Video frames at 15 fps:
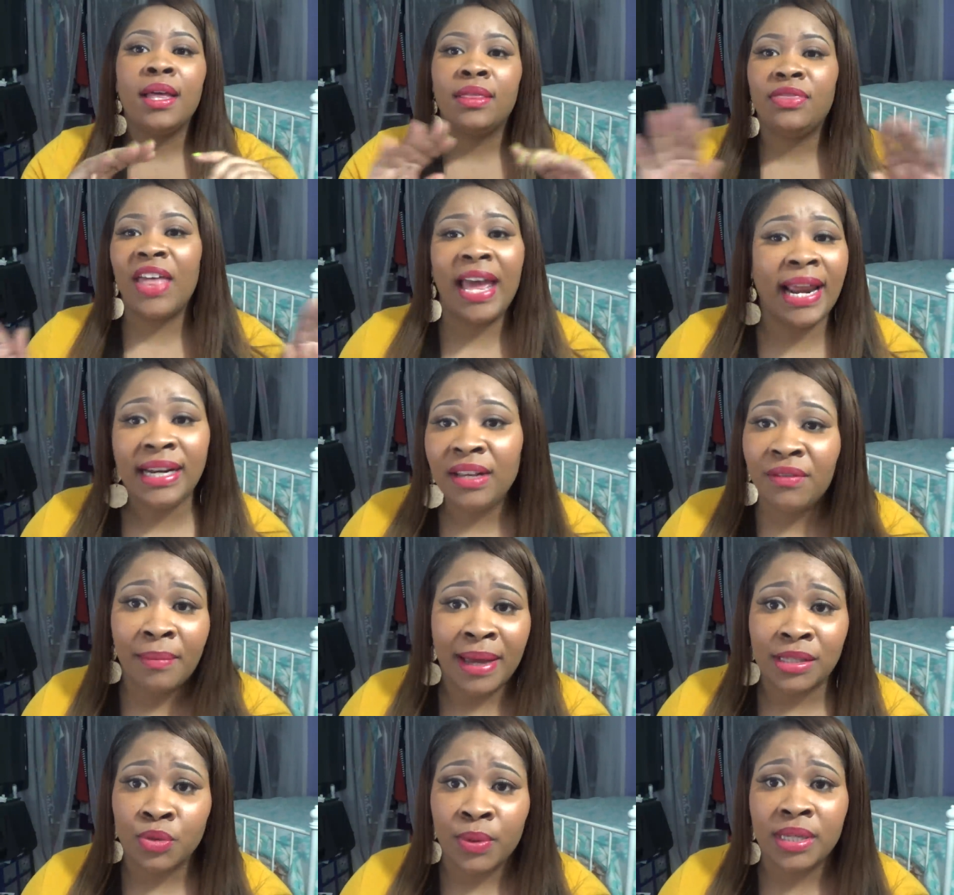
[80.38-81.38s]
That ain't even
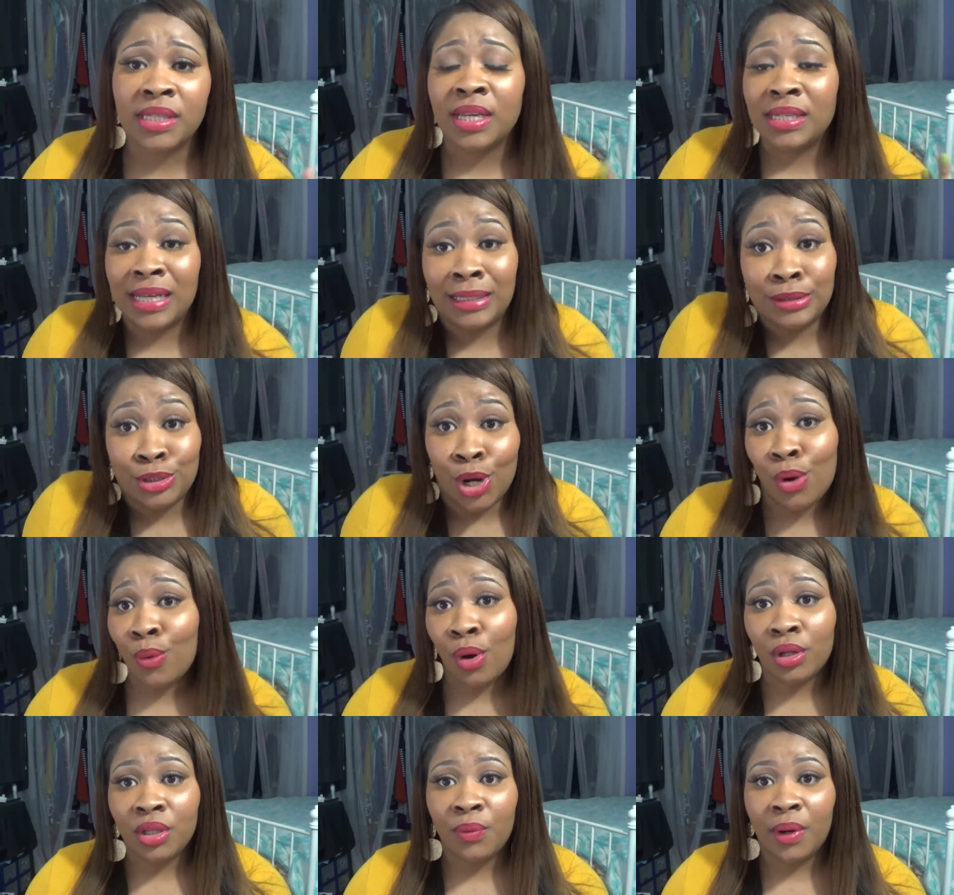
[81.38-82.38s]
my twist because I don't
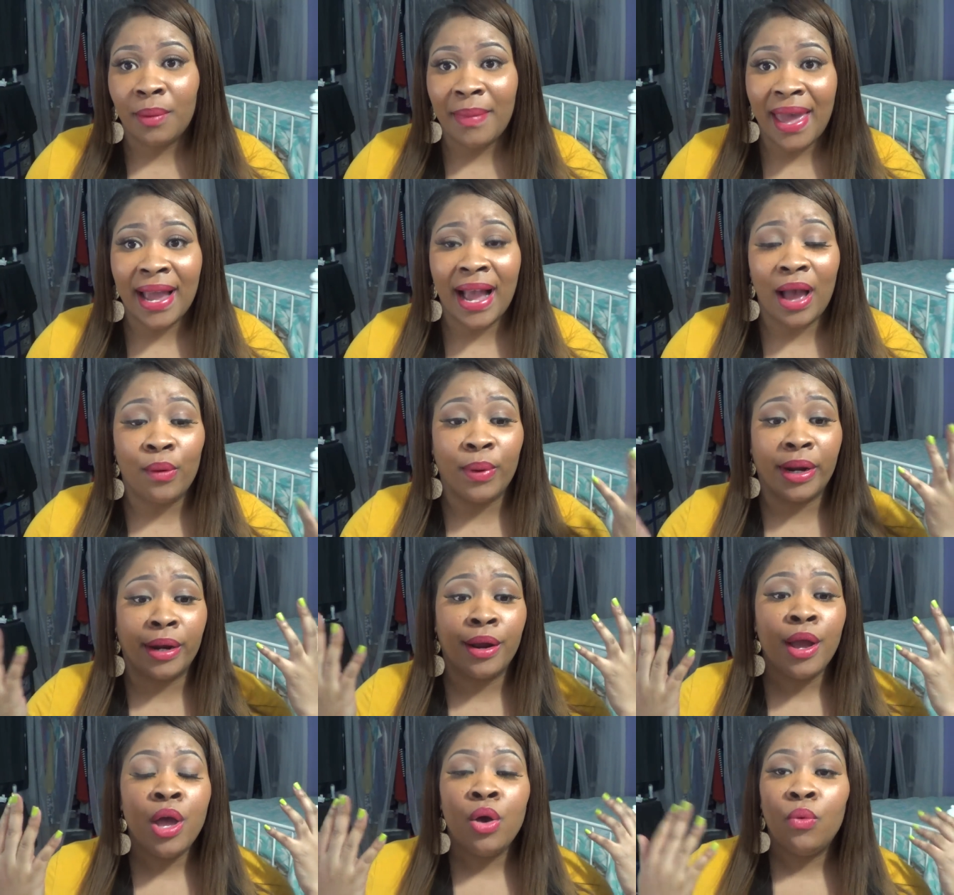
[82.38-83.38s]
only wear MAC. I
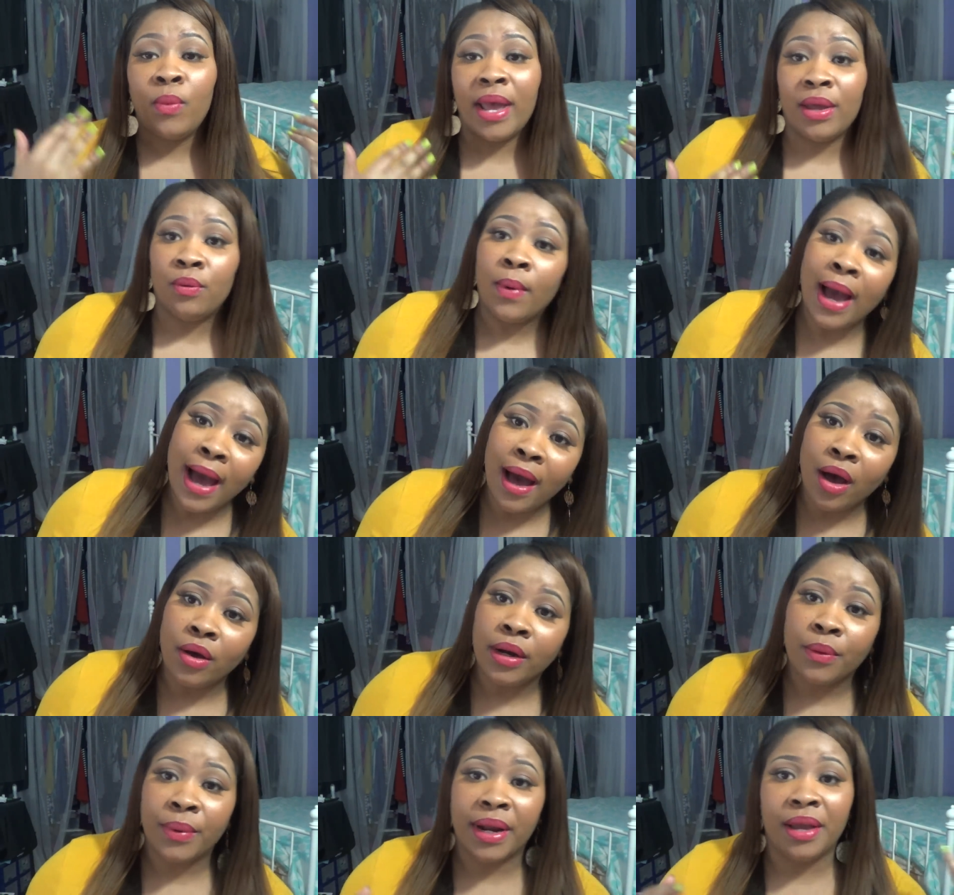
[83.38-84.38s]
wear Wet and
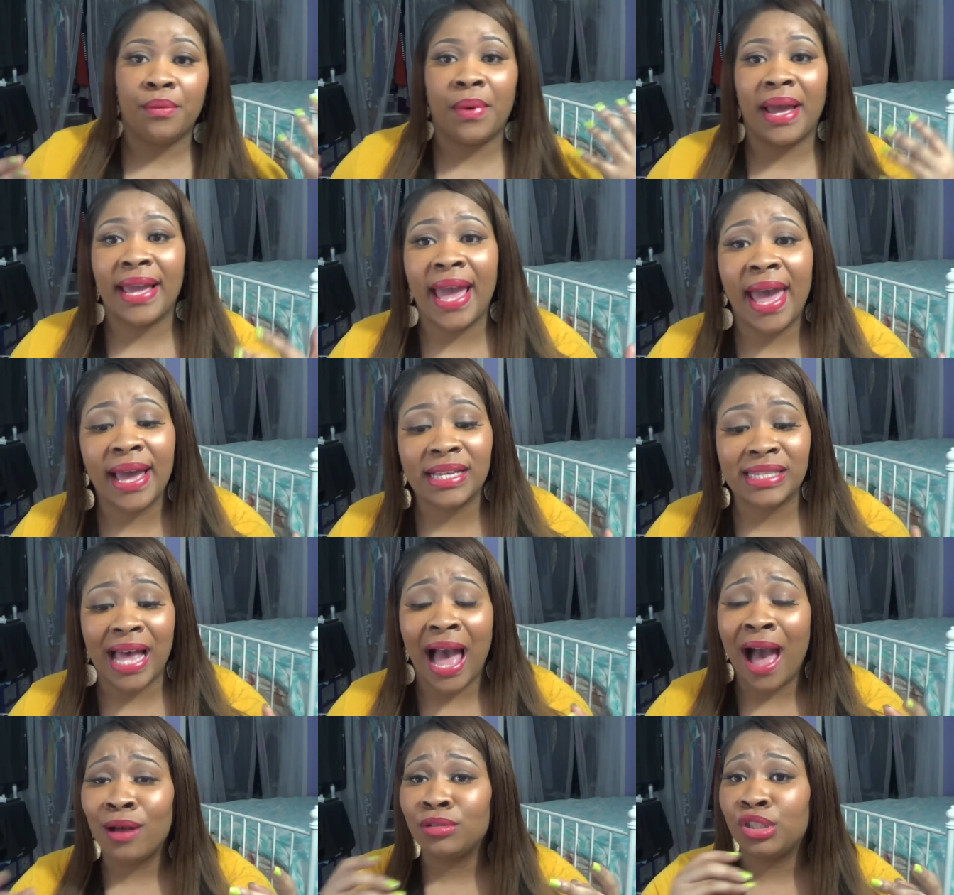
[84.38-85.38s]
Wild. I wear NYX.
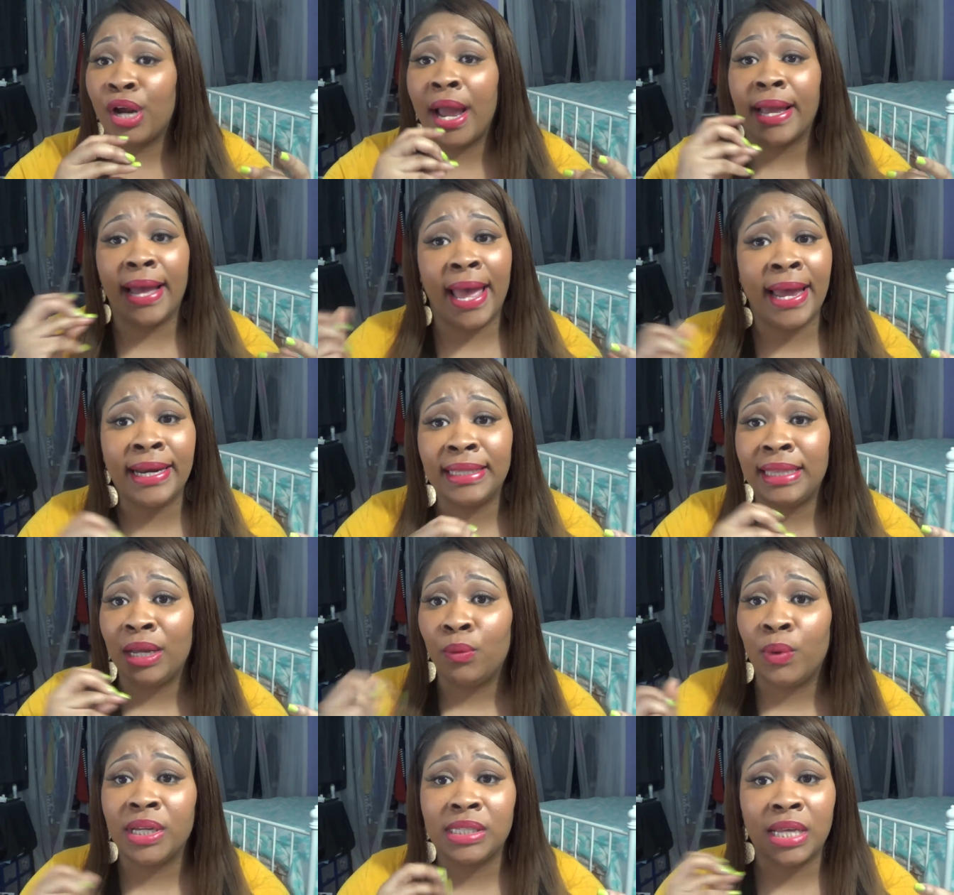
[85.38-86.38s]
I'll try
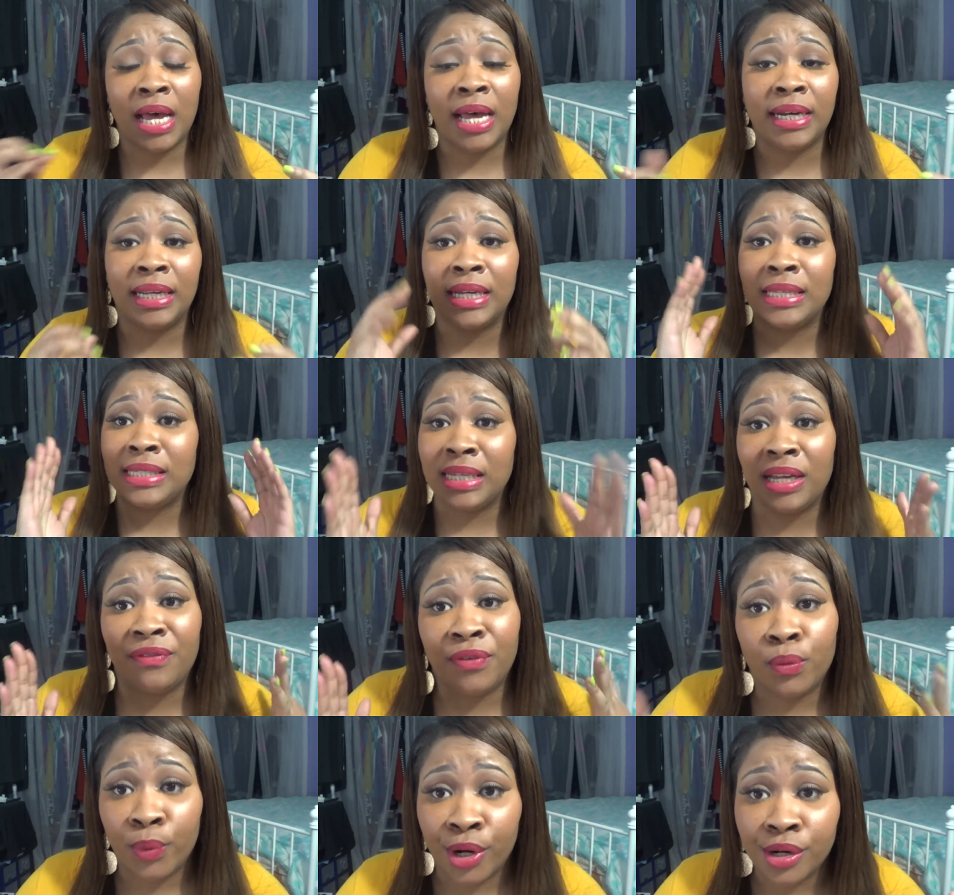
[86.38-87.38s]
anything once, honey, and see if
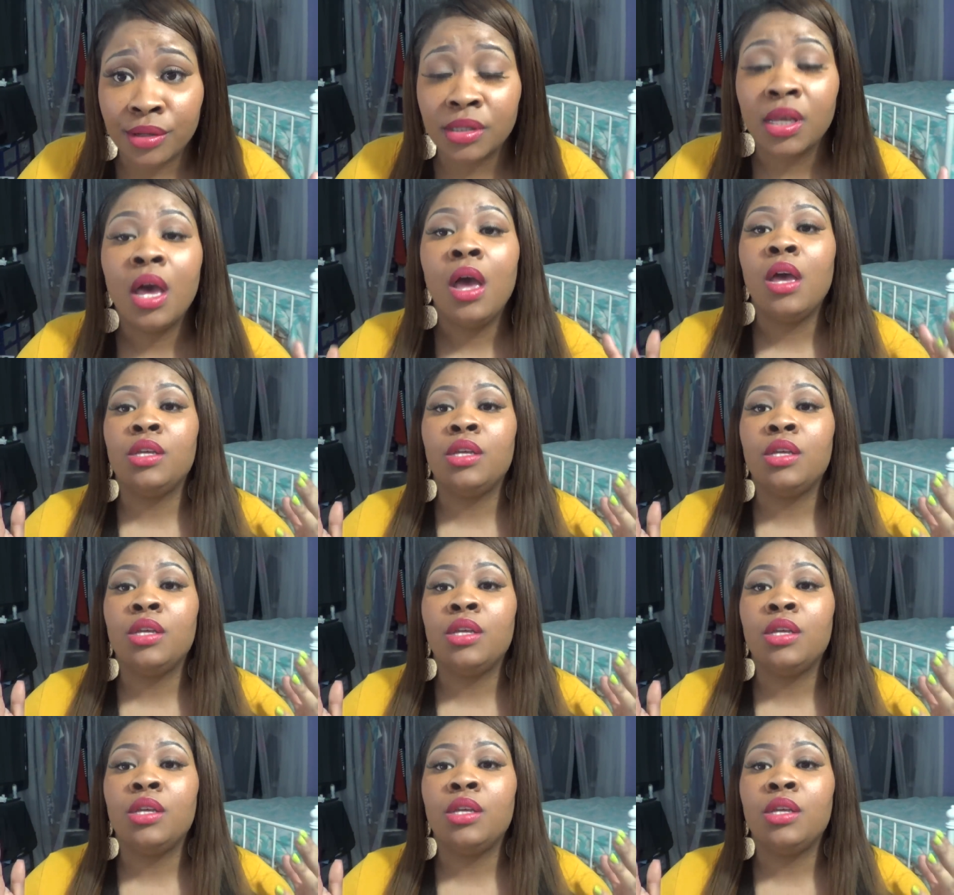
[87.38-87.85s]
it works.